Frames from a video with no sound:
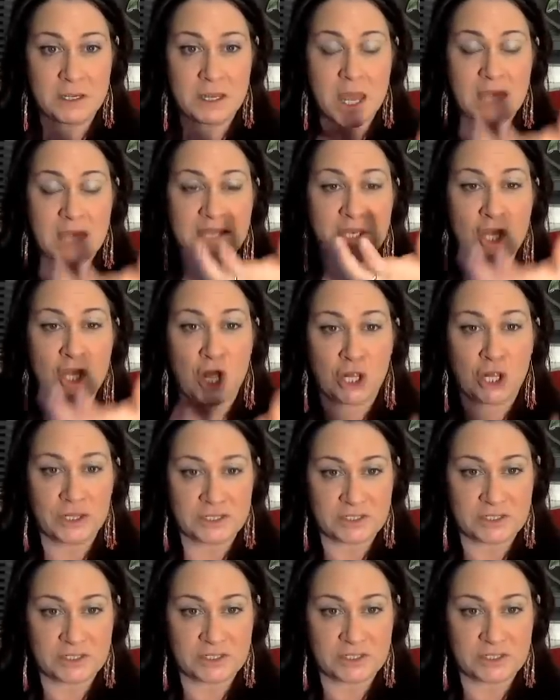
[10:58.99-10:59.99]

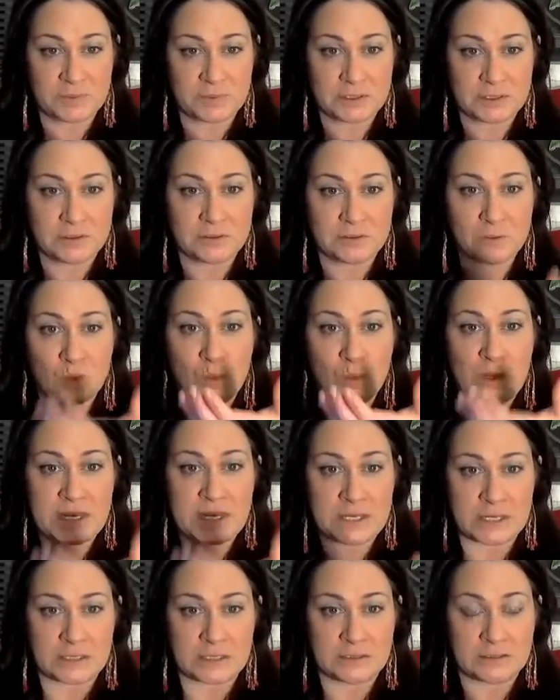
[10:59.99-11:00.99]
acknowledgement,
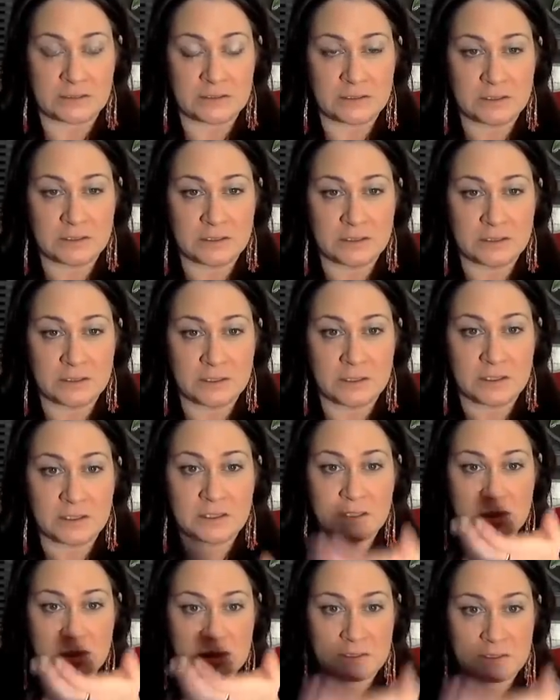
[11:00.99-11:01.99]
witness.
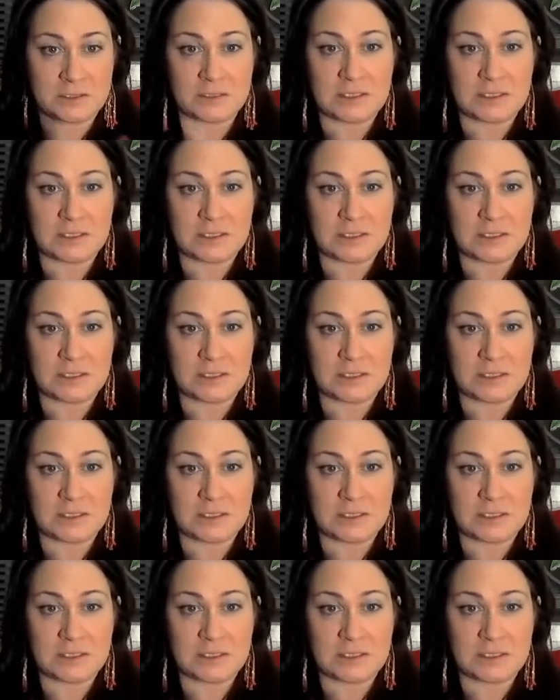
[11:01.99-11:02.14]
This is